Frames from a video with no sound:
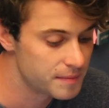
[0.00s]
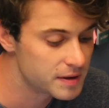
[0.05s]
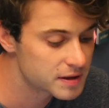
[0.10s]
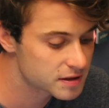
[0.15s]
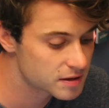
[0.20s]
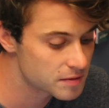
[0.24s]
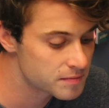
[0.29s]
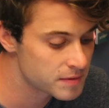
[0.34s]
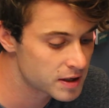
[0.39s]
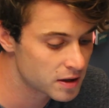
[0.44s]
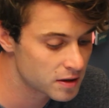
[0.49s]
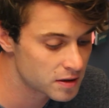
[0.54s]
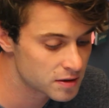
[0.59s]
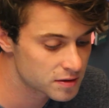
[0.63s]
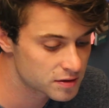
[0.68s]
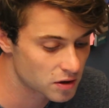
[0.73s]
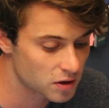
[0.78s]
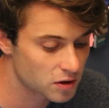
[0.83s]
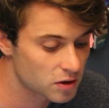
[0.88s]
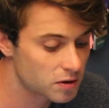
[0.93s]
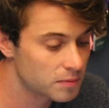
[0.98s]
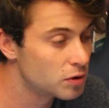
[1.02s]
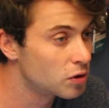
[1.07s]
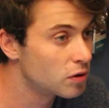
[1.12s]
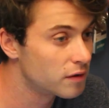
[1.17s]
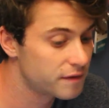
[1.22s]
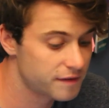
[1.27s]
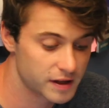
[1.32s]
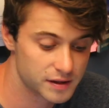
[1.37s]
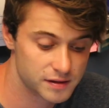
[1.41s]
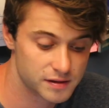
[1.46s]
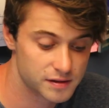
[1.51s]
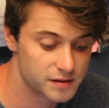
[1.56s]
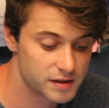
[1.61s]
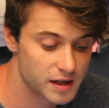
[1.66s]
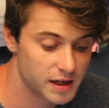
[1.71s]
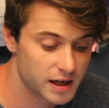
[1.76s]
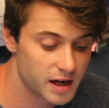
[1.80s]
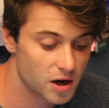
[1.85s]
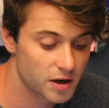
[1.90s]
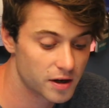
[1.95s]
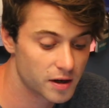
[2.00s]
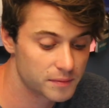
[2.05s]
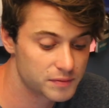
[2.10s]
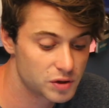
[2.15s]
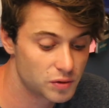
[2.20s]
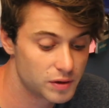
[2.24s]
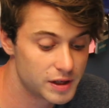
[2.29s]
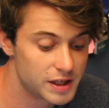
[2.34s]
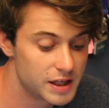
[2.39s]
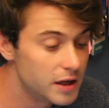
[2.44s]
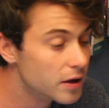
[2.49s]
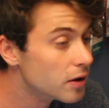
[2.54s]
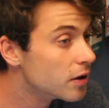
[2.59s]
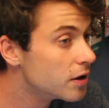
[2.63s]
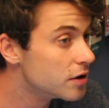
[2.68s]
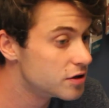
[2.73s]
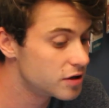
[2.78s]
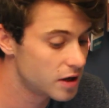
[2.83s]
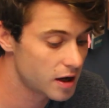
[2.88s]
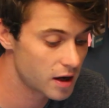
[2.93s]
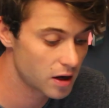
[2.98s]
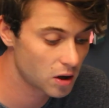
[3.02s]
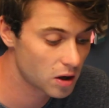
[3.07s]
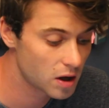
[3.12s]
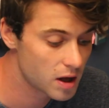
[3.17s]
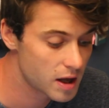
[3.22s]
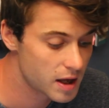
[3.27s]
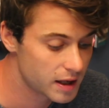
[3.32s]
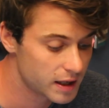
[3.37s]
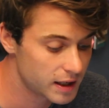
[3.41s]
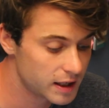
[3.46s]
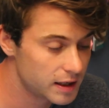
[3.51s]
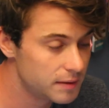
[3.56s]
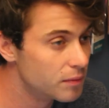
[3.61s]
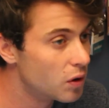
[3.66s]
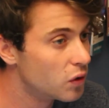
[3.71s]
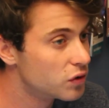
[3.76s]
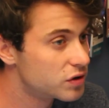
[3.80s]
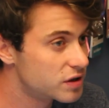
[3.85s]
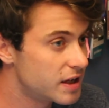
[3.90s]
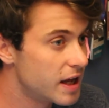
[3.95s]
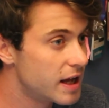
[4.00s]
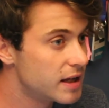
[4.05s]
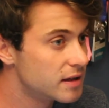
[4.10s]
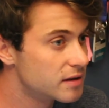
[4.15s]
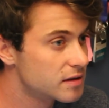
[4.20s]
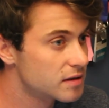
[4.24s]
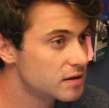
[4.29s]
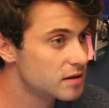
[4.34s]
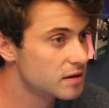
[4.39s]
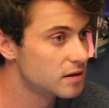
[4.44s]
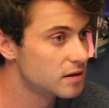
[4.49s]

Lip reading: Misdemeanors are criminal offenses that carry up to a year in jail in most states.